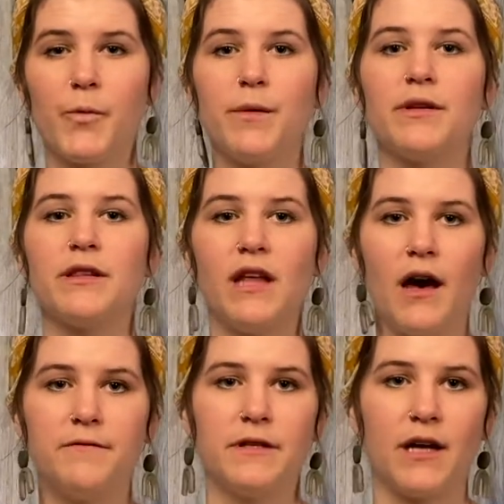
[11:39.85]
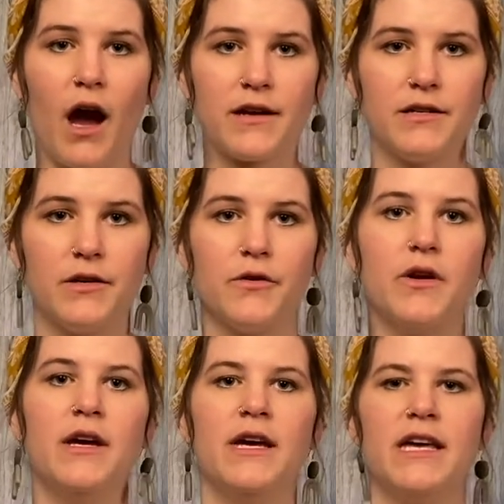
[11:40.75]
We would love to talk to you,
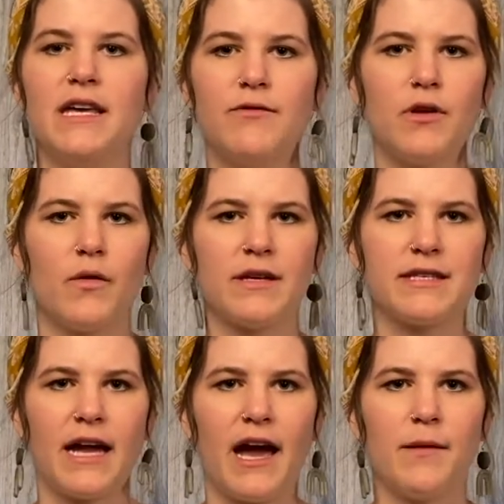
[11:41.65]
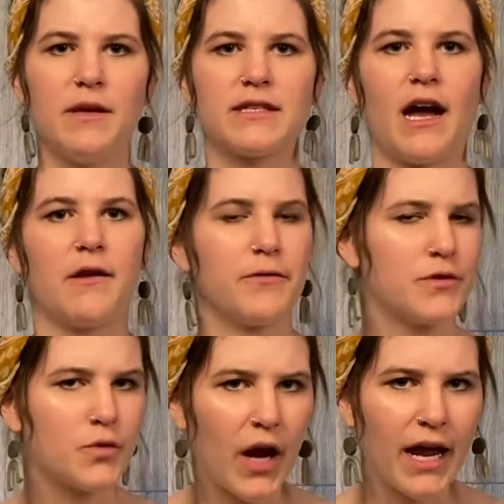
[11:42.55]
even though this time is kind of
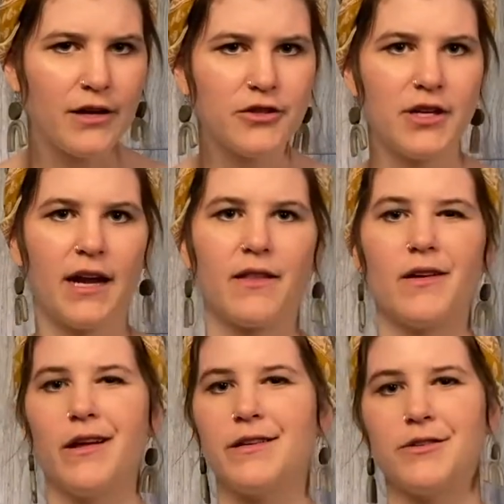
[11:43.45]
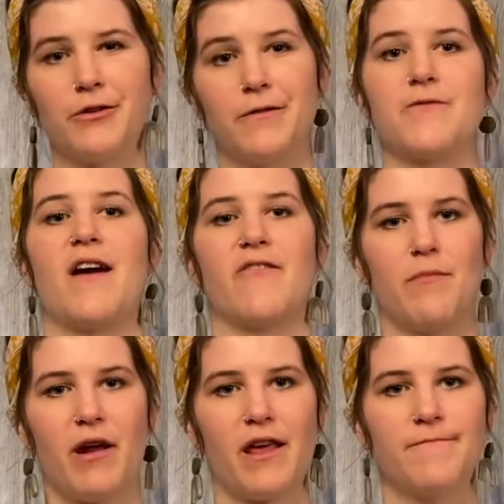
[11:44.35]
strange and a little uncertain for
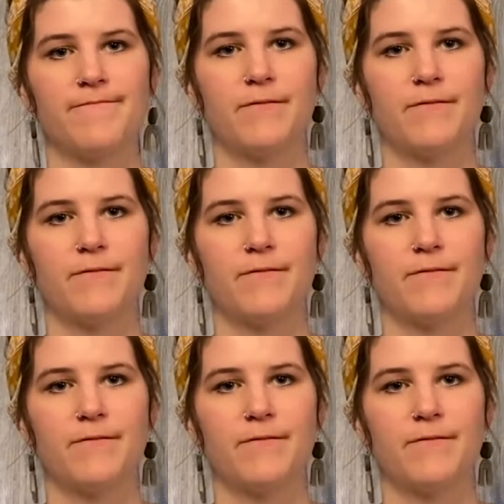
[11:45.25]
everybody.